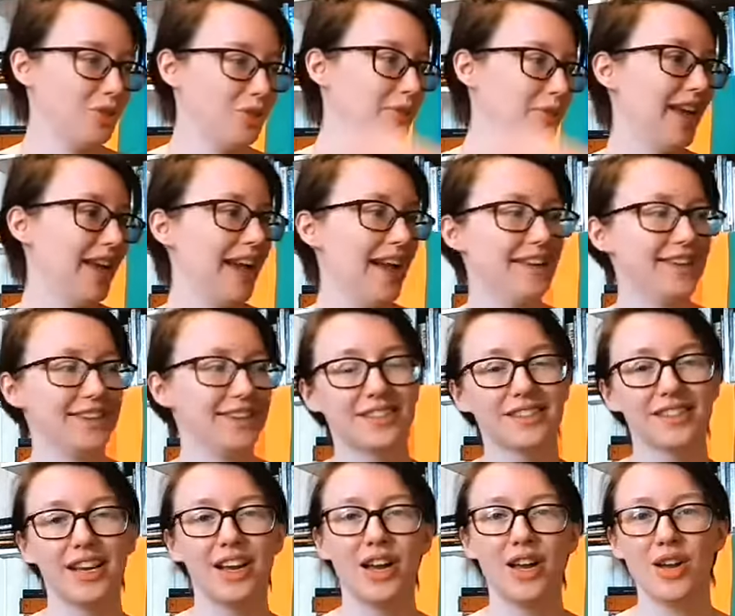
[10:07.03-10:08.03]
Nobody
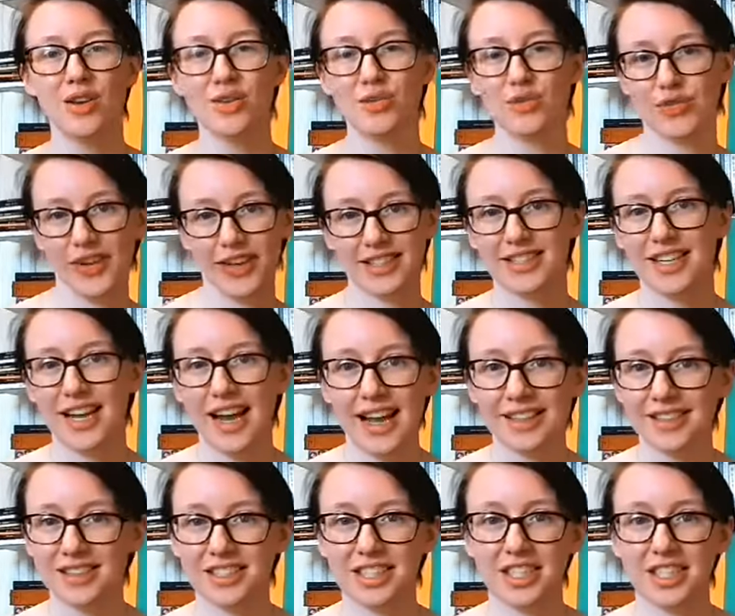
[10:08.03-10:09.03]
has
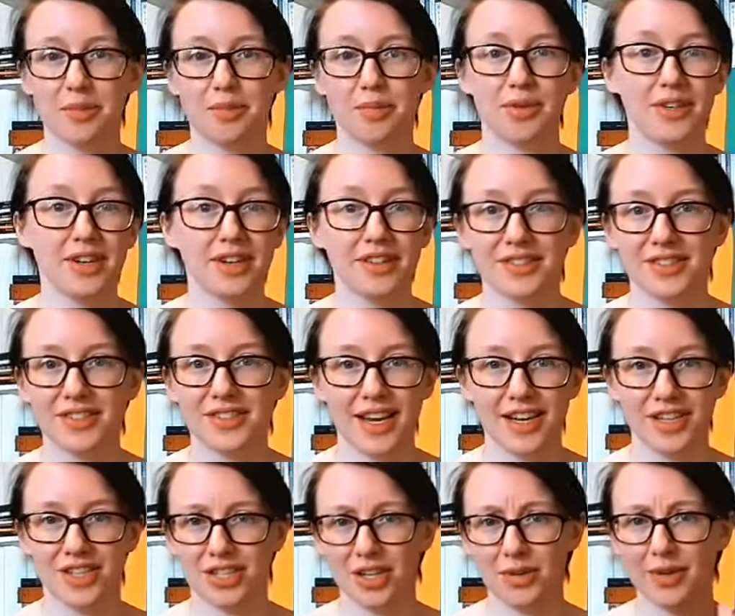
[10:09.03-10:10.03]
fantastic
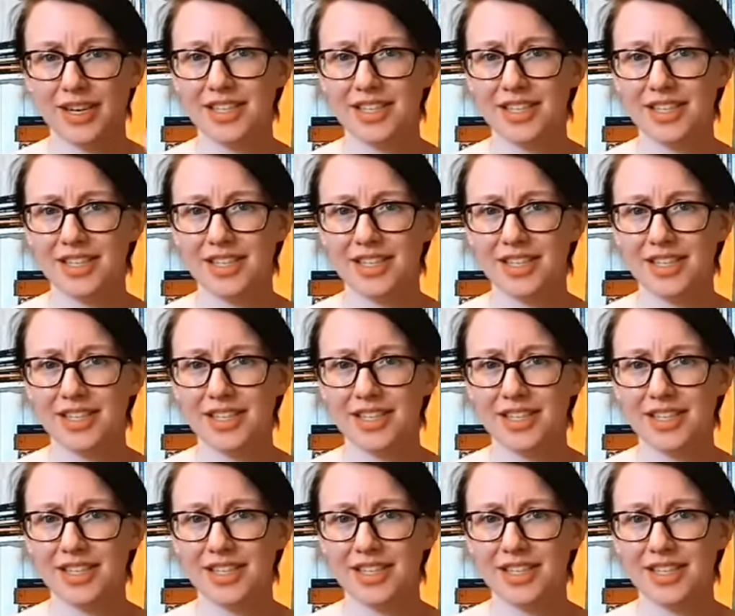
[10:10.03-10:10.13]
pronunciation.